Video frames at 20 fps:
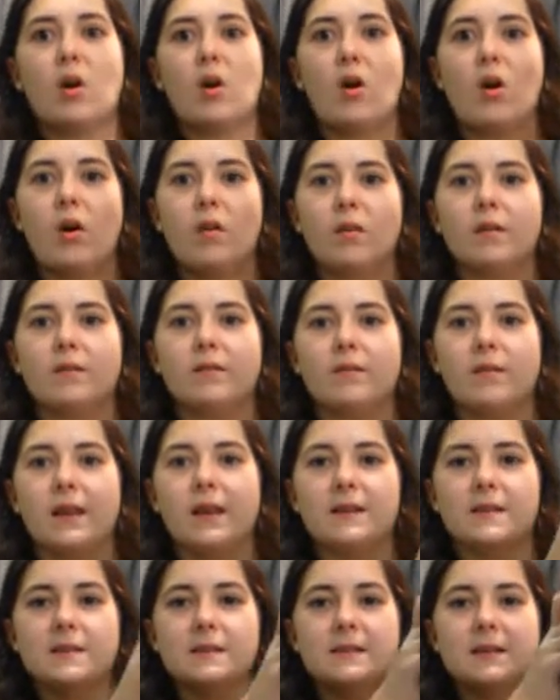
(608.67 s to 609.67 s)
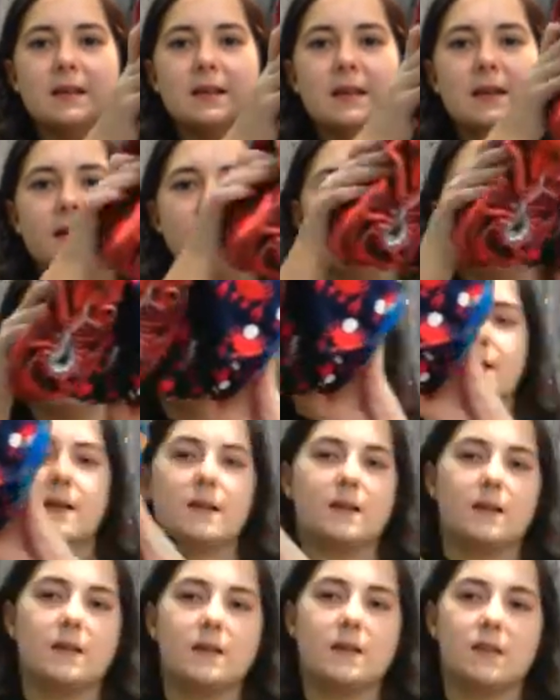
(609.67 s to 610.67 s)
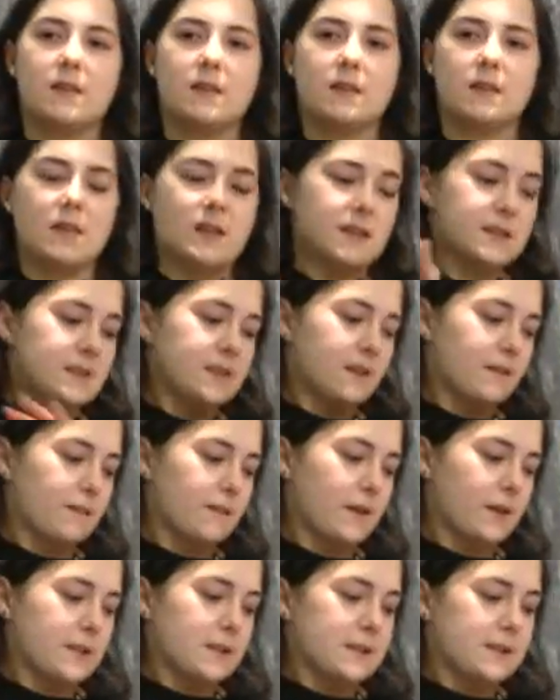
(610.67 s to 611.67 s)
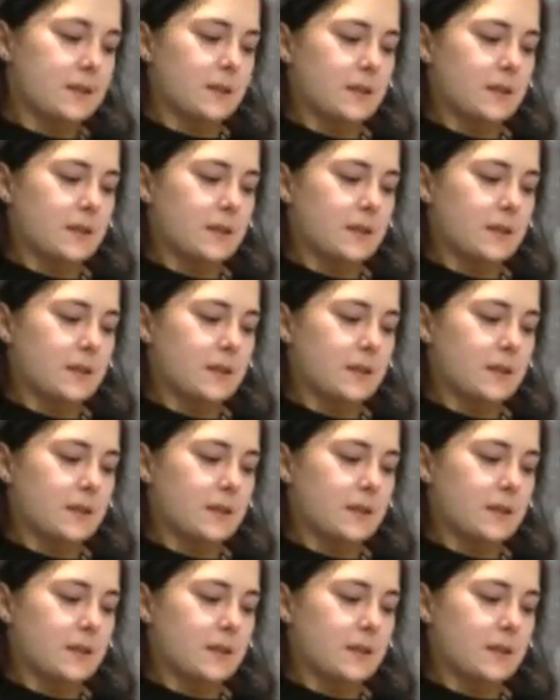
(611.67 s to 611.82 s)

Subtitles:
all of this. See the difference